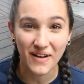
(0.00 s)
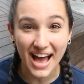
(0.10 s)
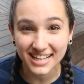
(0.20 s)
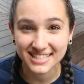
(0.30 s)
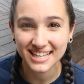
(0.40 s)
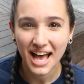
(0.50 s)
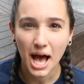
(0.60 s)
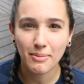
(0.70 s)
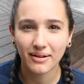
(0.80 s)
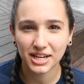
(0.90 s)
facts
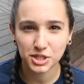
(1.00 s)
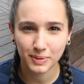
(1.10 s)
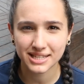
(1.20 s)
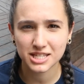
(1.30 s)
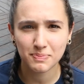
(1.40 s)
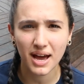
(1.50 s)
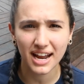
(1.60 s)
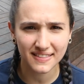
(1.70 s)
about each pizza spot.